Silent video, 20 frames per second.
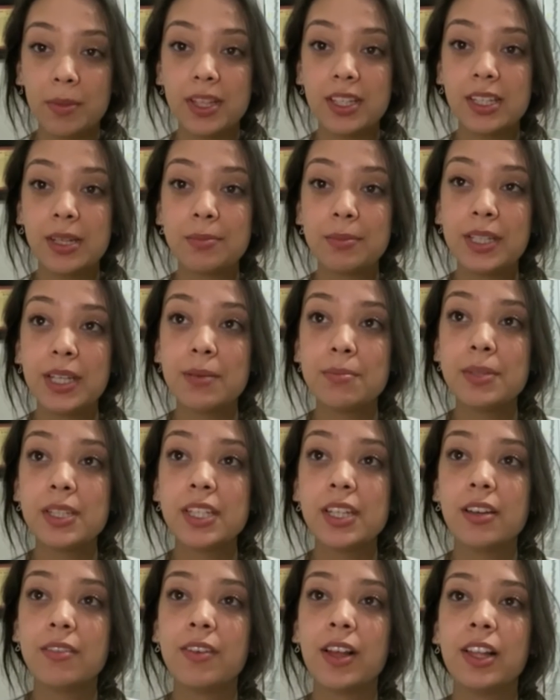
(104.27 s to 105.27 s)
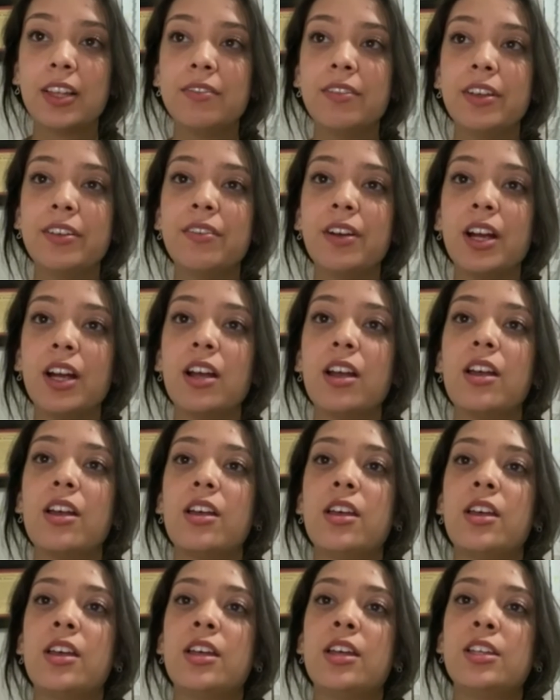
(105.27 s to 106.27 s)
symptoms of valley fever.
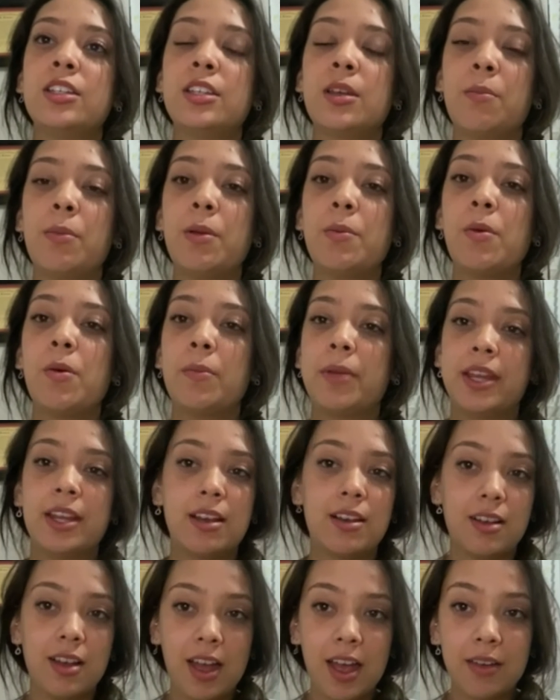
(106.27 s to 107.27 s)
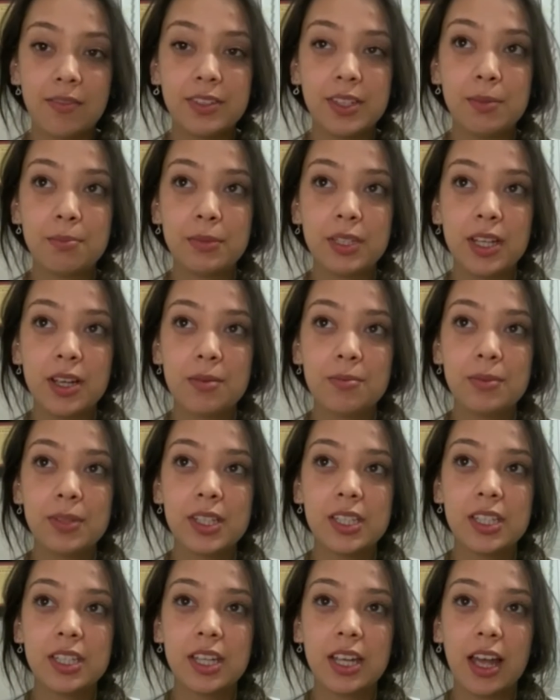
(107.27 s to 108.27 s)
Some people may not have
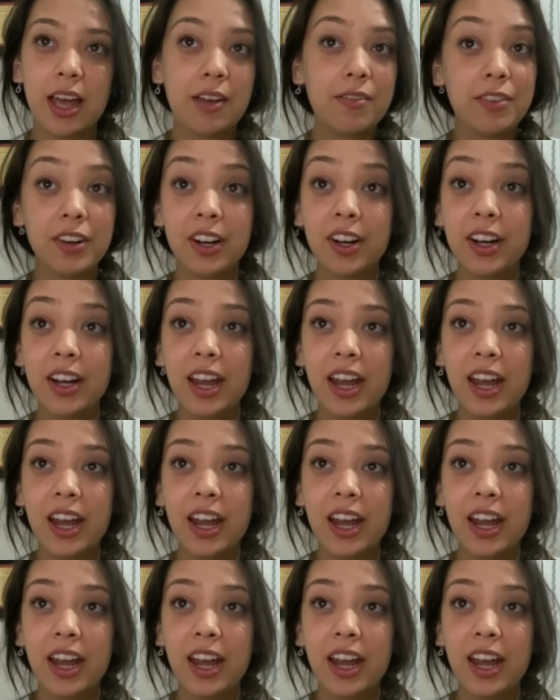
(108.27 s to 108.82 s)
symptoms ever,